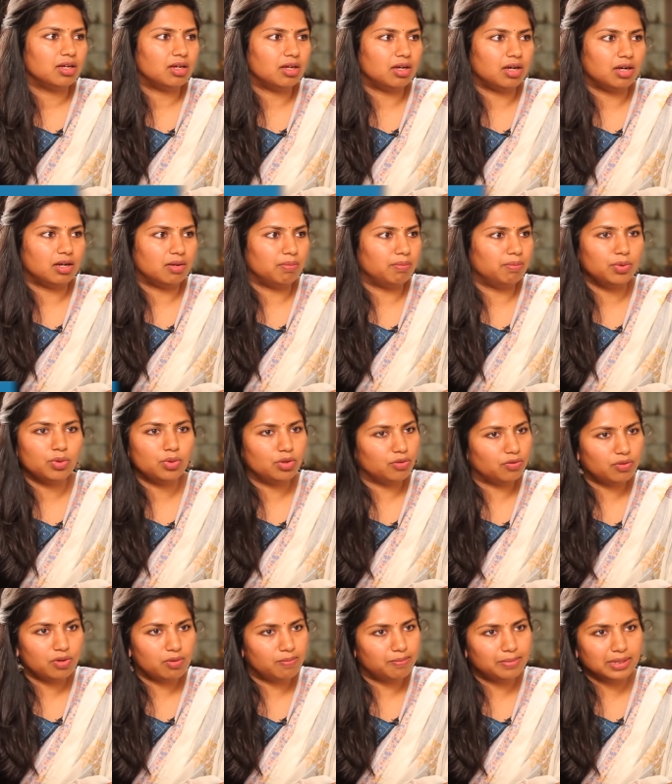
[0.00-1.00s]
Uh,
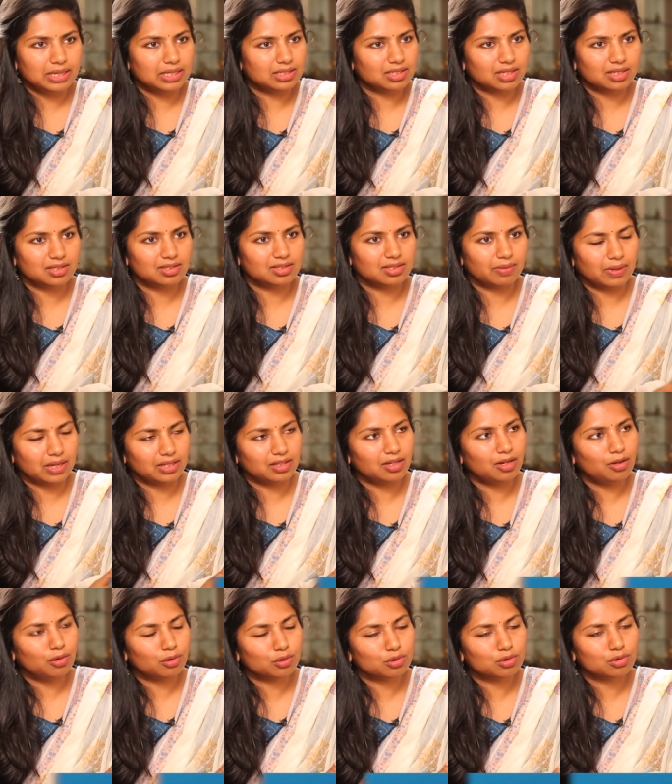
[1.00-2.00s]
beautiful piece, and
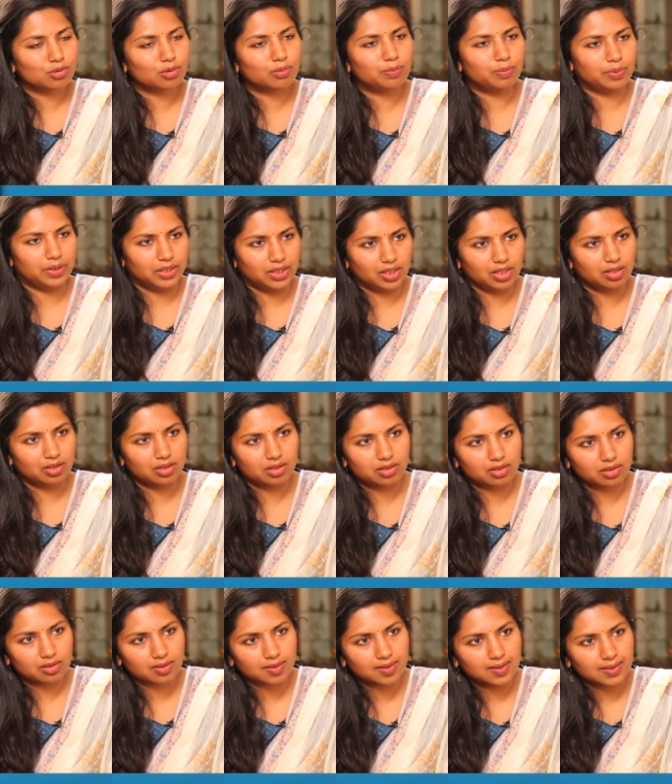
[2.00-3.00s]
Samantha looks so pretty in
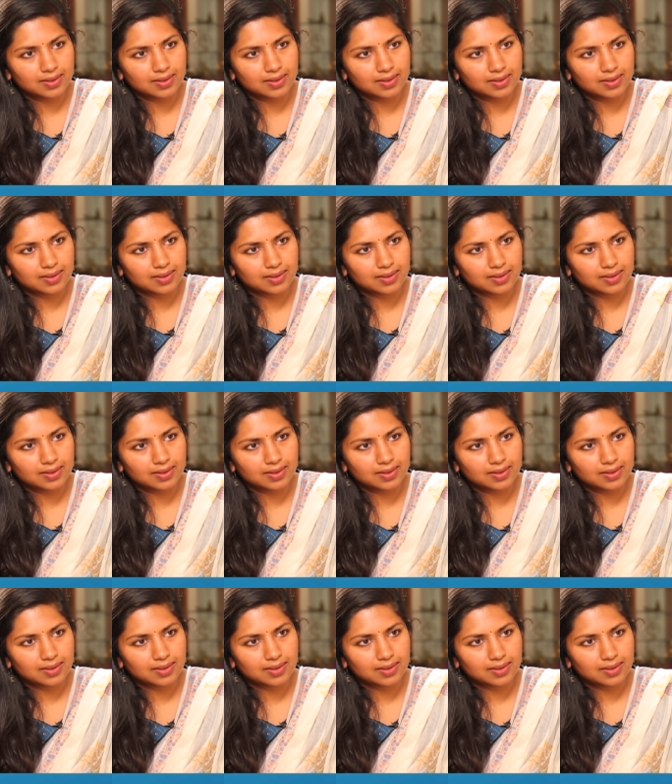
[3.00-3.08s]
it.